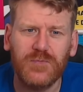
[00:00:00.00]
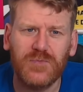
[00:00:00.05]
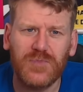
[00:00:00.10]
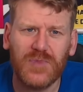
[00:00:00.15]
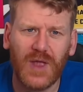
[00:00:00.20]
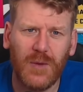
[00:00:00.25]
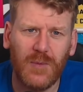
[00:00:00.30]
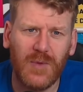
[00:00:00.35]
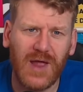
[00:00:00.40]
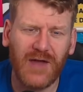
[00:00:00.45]

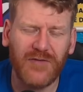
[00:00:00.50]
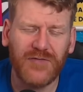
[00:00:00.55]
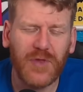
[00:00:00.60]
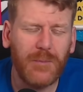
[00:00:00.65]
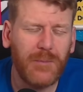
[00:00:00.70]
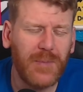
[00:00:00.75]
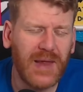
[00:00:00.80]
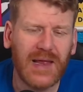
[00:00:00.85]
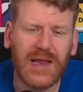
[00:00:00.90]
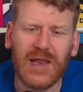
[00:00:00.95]
And we have to
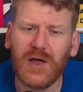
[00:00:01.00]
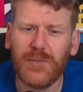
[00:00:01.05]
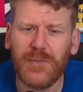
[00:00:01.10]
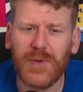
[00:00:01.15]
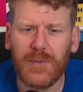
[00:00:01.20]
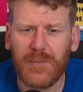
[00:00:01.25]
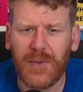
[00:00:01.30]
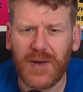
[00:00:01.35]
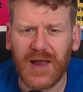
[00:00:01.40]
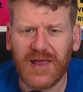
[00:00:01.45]
be a little
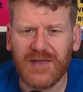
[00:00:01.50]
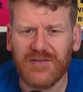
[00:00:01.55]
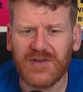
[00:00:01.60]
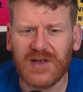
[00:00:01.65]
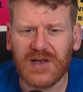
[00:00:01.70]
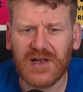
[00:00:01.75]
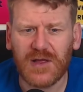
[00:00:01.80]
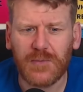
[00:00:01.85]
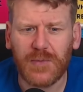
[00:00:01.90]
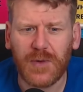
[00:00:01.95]
bit brave and
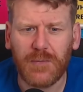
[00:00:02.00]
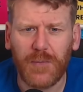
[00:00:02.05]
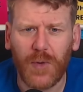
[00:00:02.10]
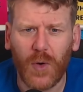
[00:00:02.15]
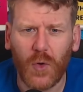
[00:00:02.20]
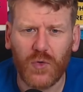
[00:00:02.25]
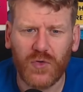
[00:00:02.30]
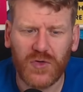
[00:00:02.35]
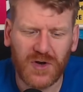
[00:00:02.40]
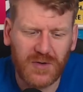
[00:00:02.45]
a little bit
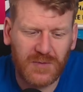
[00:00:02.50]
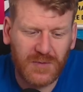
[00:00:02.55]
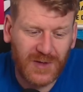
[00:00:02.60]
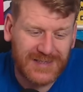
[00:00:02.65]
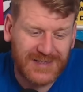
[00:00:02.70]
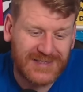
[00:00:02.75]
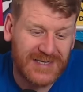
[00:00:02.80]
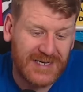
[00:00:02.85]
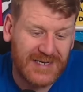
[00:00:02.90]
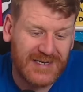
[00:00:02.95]
bold. And I'm not
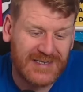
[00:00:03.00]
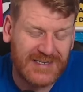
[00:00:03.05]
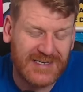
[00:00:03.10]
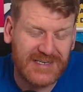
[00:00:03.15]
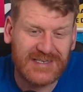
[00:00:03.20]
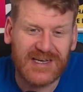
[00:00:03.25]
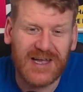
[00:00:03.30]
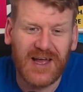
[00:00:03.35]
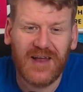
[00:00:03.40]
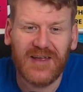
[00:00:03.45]
saying that
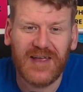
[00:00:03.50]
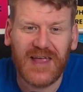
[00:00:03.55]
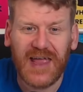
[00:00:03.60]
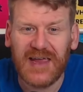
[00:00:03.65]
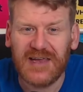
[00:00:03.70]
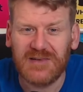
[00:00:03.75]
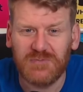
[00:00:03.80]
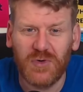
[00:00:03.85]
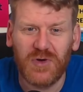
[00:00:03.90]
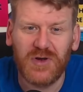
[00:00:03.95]
Idrissa Gana Gueye
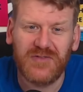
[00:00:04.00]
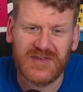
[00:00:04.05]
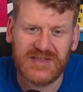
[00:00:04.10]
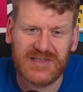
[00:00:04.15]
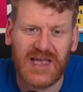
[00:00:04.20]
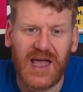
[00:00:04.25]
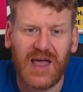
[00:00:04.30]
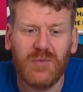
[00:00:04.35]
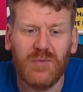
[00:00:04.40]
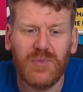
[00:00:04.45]
is more of an
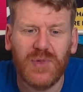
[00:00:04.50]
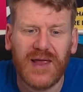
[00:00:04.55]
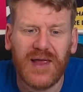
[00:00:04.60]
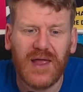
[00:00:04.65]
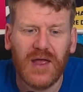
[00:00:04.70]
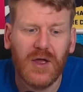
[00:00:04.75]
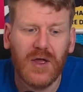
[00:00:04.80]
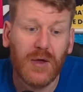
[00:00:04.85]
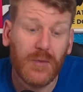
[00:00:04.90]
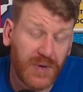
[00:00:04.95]
attacking player,
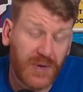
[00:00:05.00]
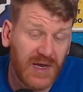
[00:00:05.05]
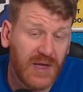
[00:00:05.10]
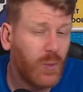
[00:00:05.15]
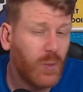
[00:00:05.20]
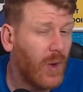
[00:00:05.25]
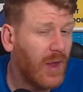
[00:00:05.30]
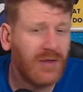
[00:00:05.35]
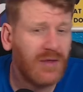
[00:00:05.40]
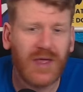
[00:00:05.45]
but he
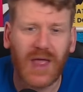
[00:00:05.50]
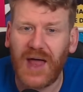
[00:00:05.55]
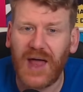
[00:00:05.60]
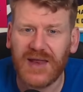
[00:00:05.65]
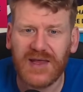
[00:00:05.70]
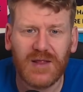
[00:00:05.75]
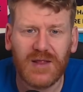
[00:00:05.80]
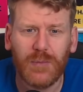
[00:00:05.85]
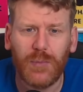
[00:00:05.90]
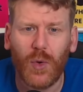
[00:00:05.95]
will
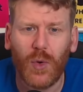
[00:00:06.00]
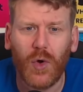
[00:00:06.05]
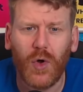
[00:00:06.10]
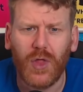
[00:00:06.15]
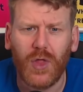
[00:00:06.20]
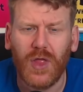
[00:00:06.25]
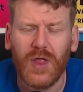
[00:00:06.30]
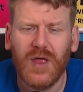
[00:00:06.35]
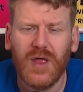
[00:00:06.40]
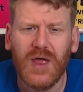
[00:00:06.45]
carry the
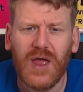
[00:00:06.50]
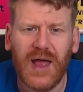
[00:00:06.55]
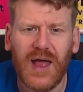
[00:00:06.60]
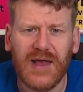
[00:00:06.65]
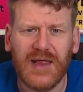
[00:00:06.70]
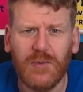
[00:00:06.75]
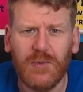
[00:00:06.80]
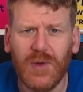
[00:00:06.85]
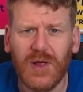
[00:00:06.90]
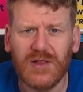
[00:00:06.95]
ball and
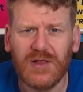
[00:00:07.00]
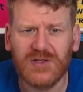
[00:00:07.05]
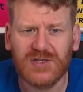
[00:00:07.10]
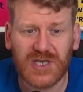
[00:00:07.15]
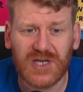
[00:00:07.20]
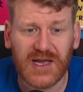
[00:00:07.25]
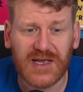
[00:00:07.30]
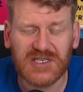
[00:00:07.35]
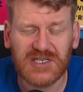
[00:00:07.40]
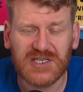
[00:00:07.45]
he will
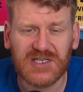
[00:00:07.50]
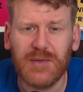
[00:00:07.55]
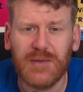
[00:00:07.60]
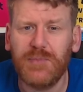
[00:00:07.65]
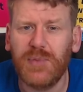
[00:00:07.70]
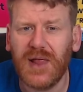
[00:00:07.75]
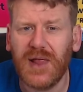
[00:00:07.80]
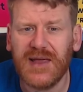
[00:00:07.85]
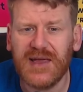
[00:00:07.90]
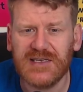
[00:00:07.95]
try and slip
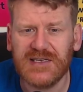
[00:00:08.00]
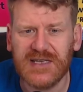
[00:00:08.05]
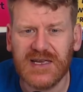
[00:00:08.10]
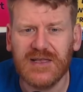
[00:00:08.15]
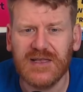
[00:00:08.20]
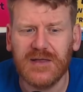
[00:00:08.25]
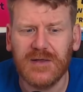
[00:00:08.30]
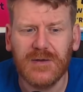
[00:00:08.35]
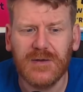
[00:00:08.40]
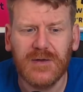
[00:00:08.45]
players
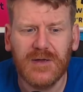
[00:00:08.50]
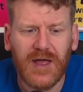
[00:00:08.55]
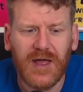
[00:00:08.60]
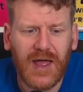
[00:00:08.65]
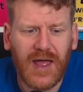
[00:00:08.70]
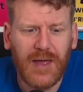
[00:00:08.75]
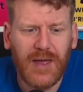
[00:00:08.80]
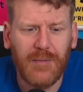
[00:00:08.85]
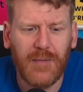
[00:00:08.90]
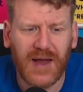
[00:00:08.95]
in.
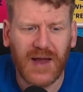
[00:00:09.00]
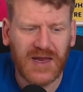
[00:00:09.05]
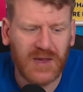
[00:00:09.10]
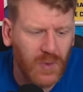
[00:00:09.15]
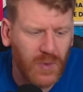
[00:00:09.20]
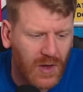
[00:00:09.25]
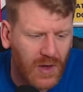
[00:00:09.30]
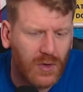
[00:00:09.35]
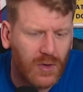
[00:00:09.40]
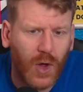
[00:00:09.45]
Um, and he
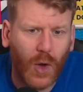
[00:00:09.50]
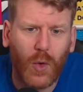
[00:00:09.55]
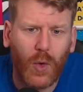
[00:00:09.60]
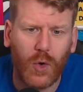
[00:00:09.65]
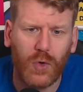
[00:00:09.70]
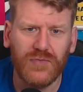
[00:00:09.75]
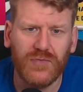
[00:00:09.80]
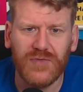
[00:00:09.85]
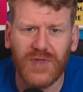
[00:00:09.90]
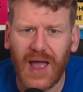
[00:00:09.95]
will go
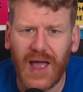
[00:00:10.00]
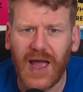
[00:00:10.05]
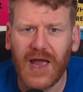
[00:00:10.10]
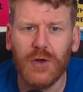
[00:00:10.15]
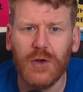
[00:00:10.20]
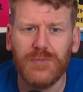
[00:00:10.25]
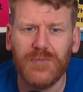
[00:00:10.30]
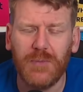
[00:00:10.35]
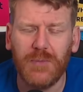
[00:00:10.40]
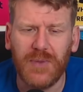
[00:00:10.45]
hunting higher
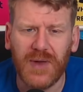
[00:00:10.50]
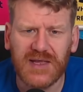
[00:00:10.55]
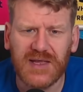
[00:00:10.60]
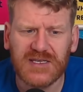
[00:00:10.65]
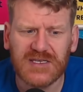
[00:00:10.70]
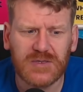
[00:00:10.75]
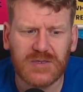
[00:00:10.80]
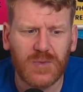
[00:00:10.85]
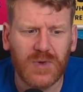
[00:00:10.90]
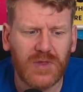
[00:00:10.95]
up the
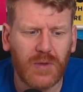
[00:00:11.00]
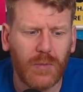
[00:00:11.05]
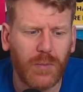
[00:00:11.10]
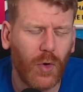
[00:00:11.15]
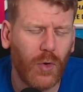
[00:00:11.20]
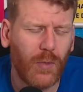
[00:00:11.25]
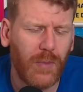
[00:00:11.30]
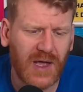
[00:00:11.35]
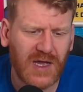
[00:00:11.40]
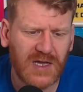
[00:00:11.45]
pitch to win the
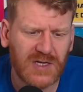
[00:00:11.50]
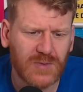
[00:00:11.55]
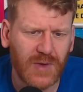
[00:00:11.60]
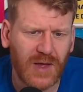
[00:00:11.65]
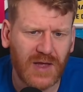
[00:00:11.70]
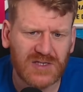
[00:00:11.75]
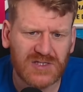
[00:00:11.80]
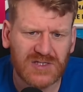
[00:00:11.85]
ball back as well.